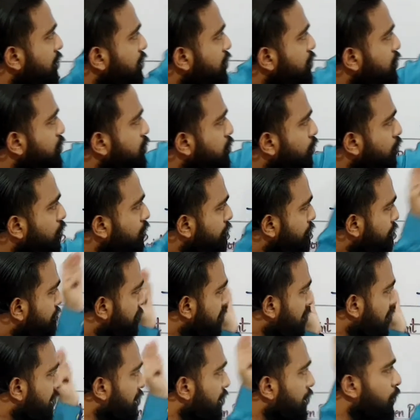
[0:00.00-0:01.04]

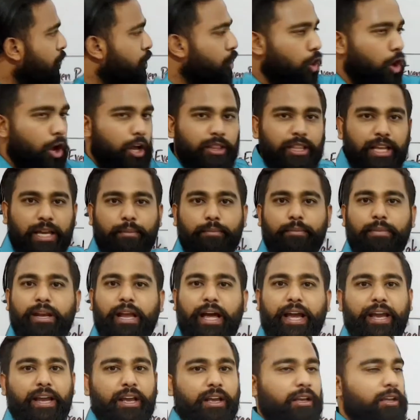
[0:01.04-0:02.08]
draw them
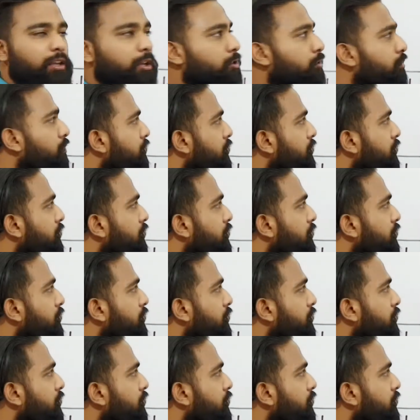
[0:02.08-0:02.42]
like